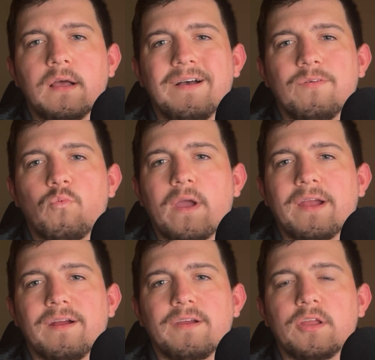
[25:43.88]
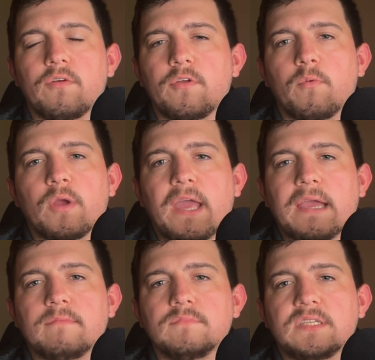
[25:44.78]
where there were
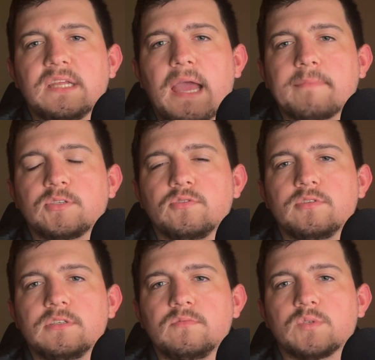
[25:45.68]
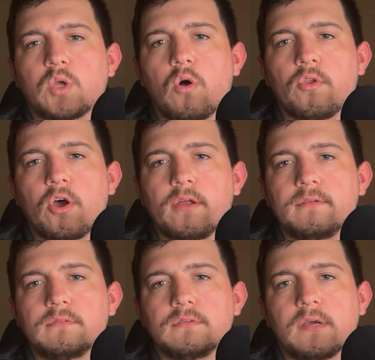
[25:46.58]
games that he absolutely was called on
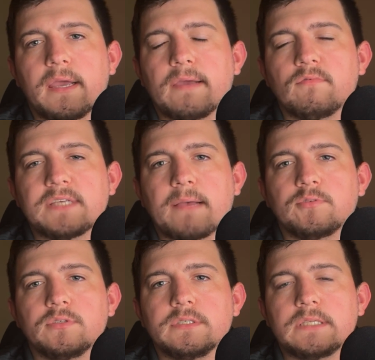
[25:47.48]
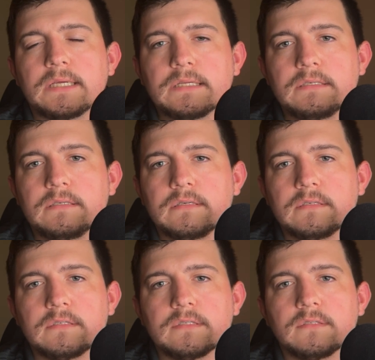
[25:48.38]
and was absolutely needed,
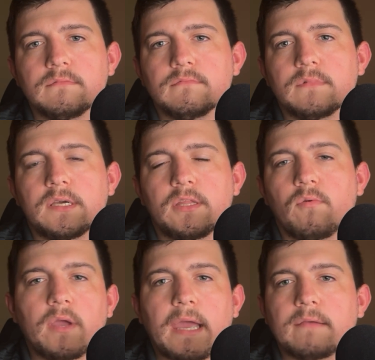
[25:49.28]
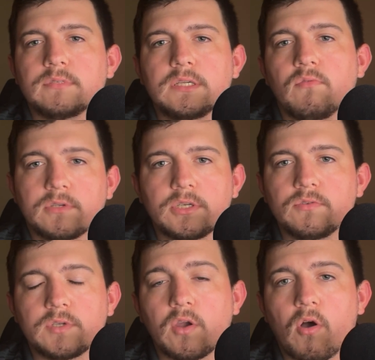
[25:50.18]
and there were games that he wasn't
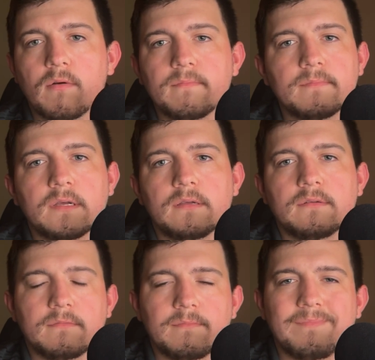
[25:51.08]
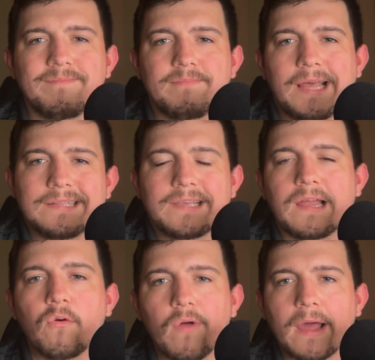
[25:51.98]
used at all. That's
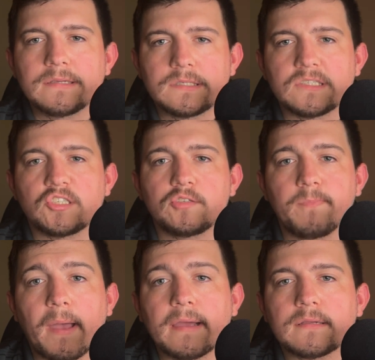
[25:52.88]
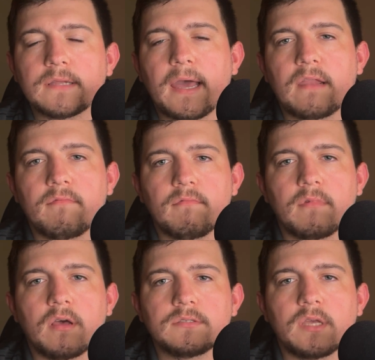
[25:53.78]
kind of what I suspect out of
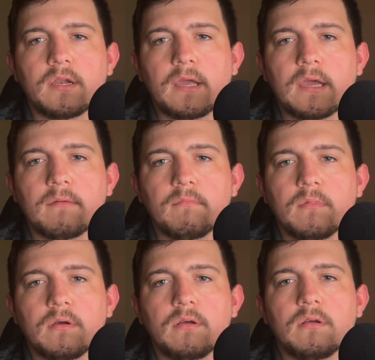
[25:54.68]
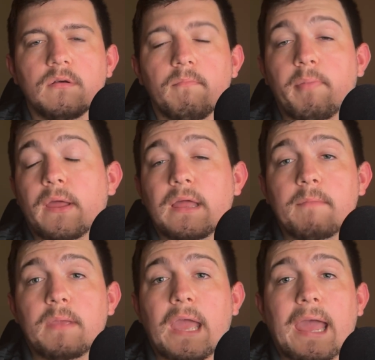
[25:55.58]
Naas Cunningham, but I
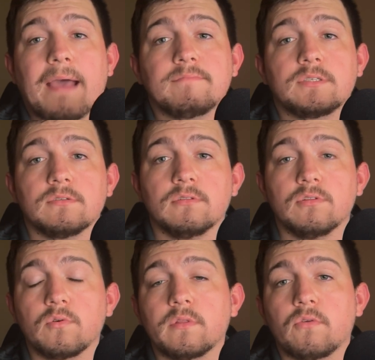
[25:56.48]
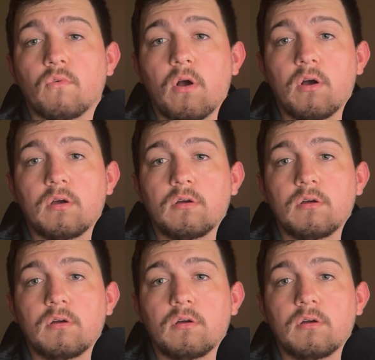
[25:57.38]
could be absolutely wrong.